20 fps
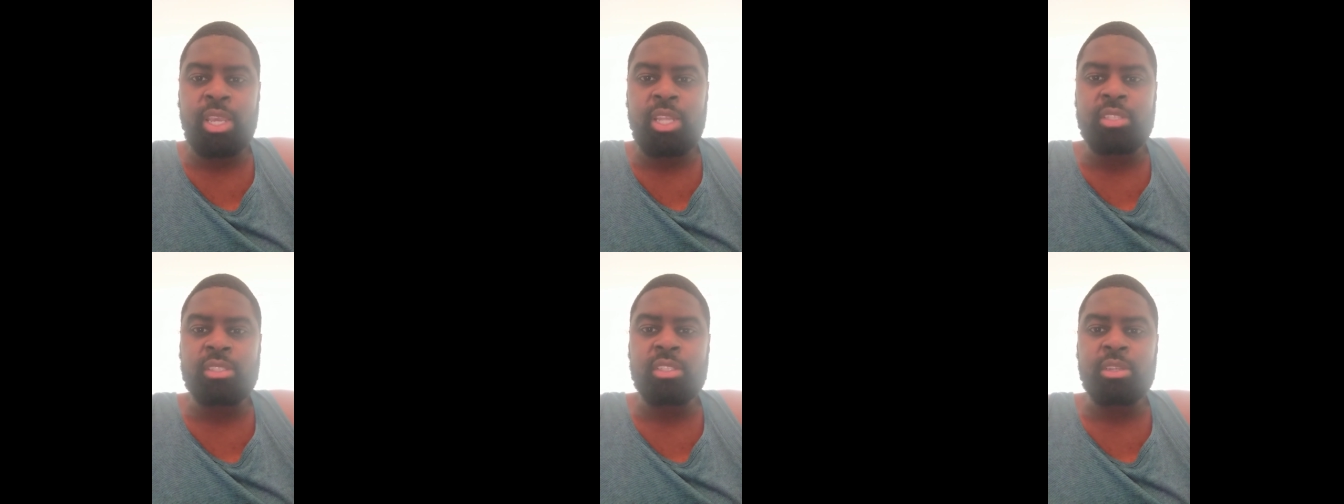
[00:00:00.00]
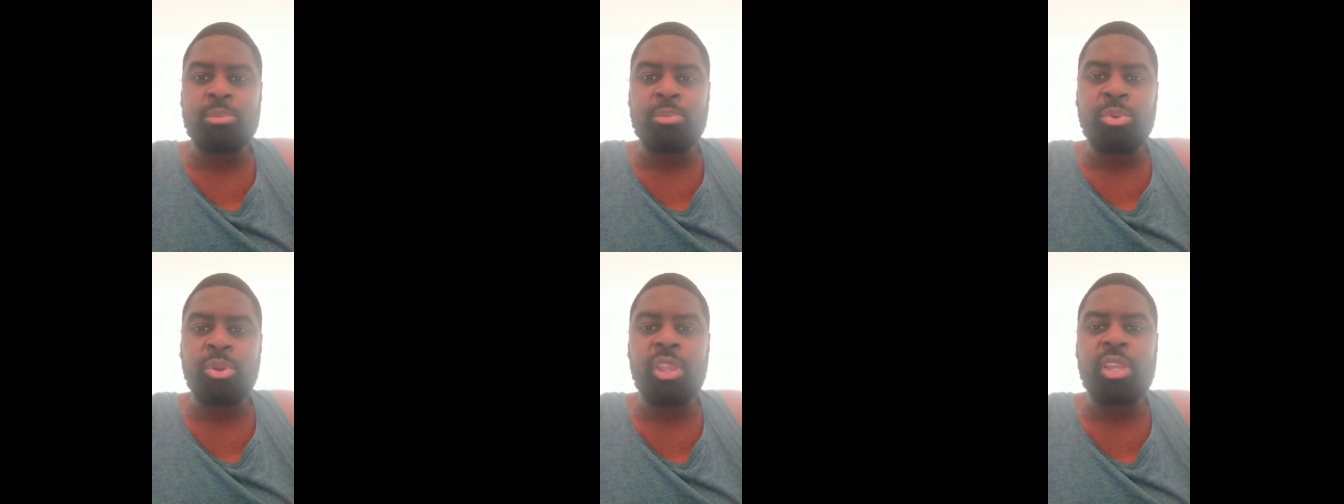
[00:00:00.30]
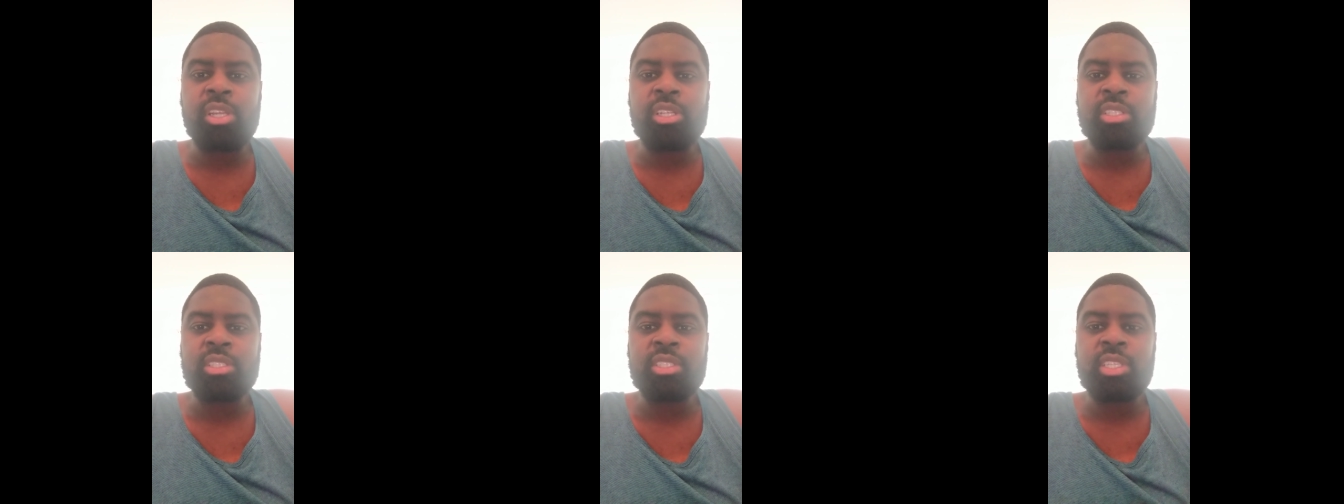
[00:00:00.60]
it's a
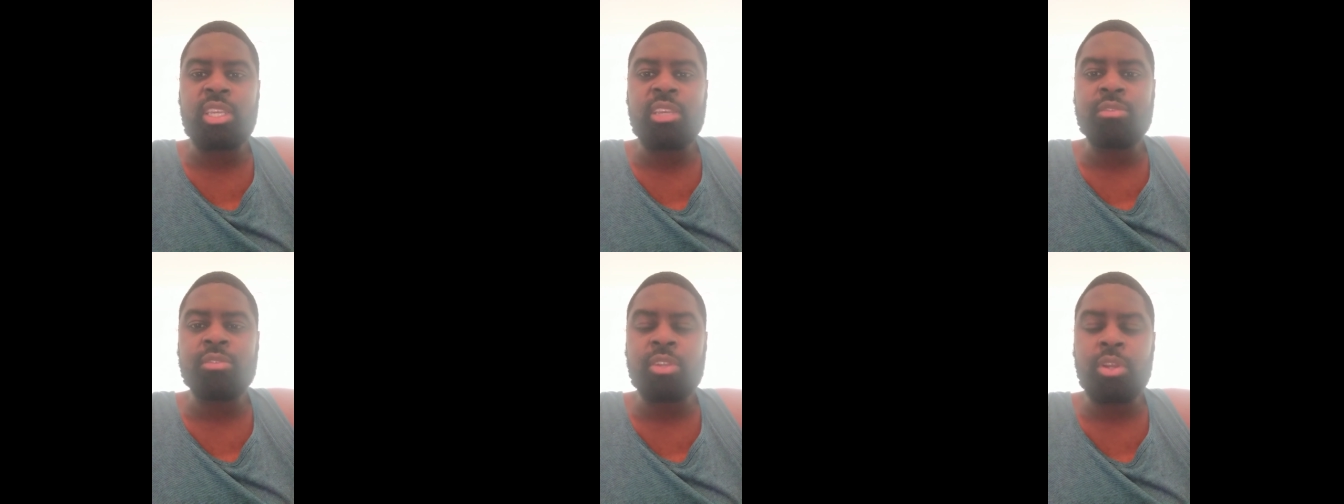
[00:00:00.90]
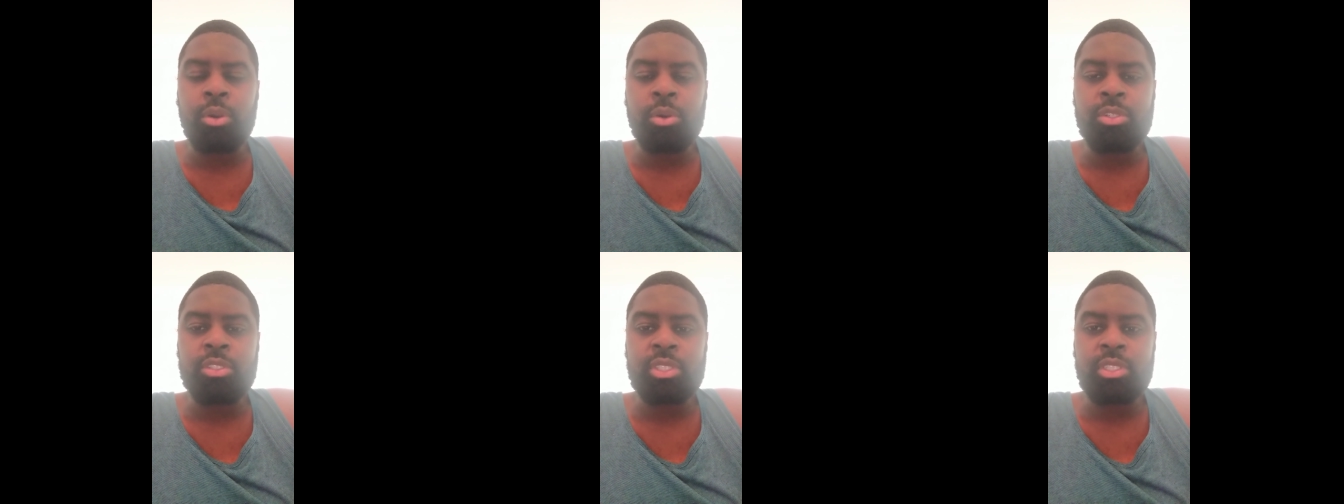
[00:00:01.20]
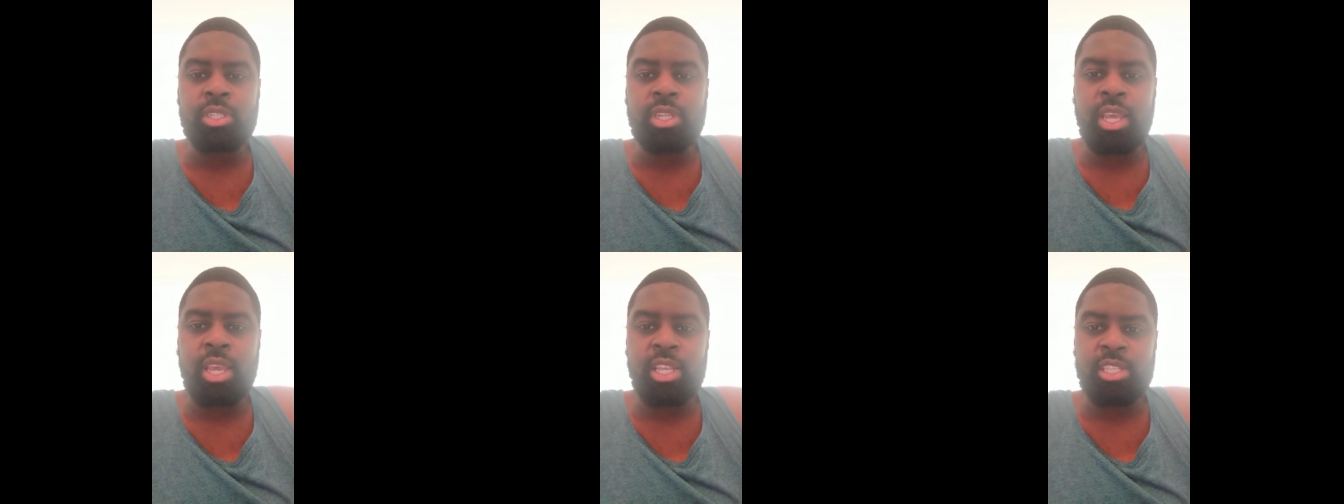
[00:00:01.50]
preconceived
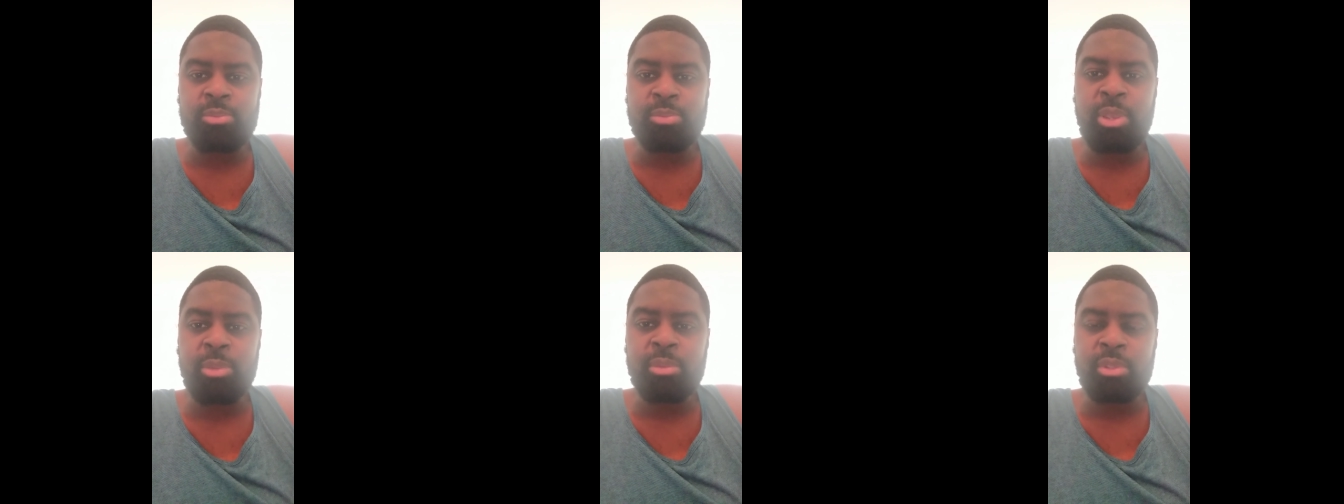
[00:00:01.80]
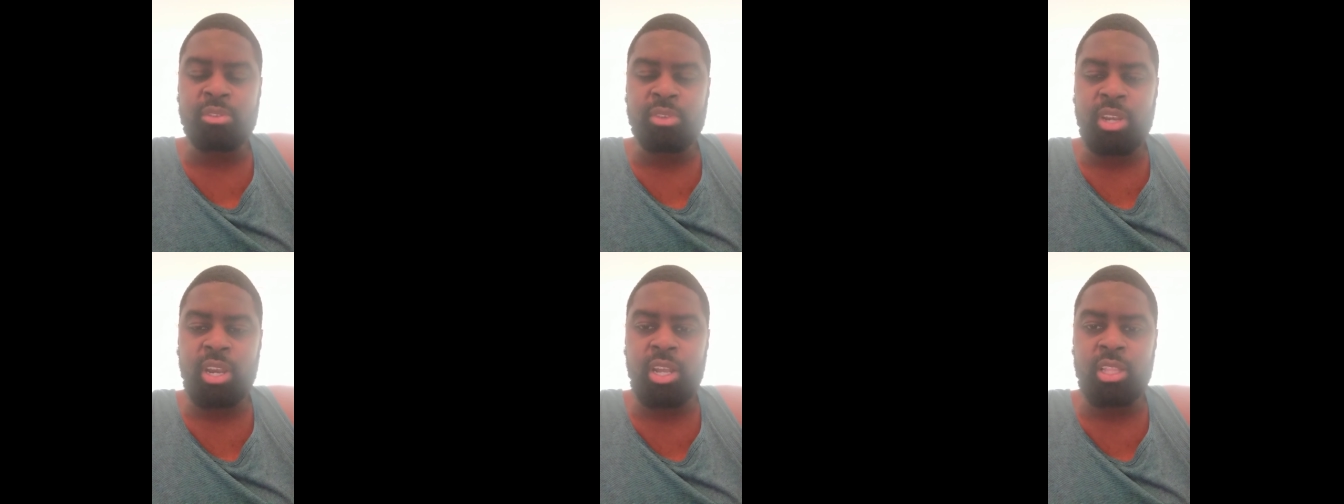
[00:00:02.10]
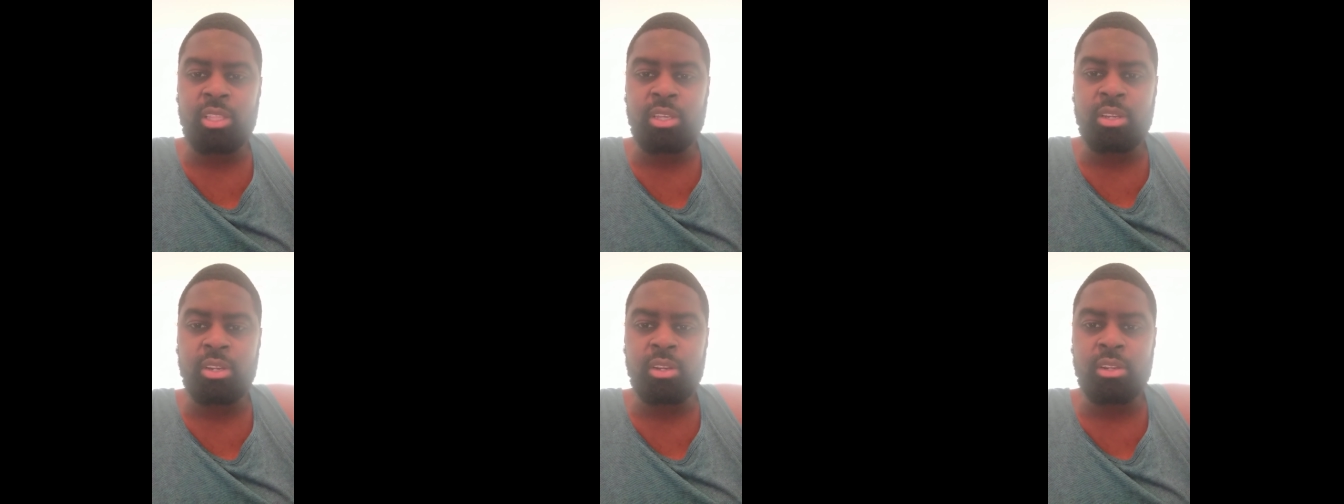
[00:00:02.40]
notion as people of
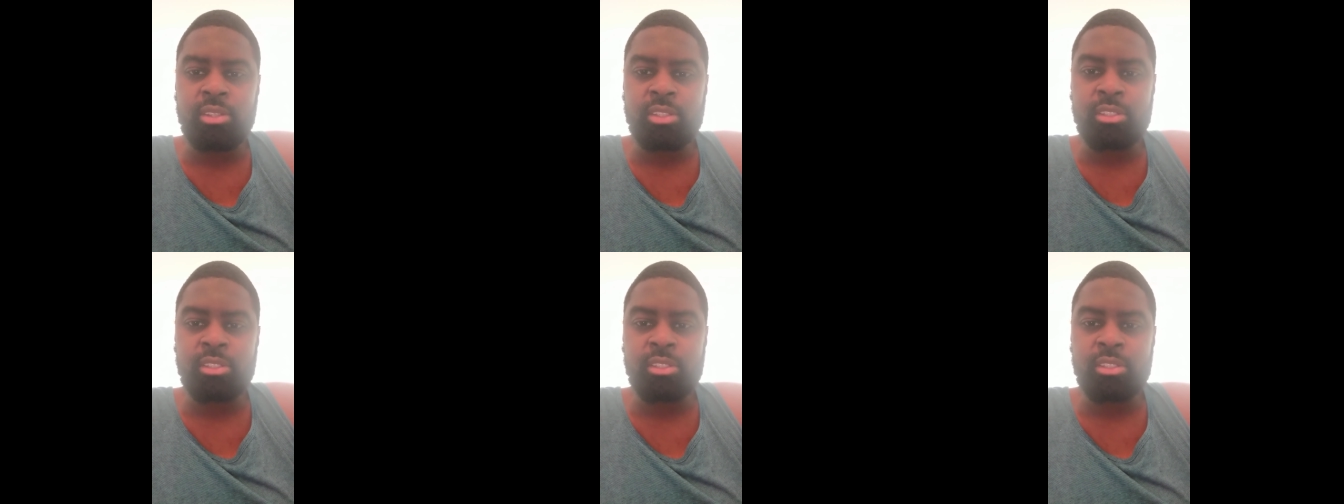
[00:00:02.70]
color,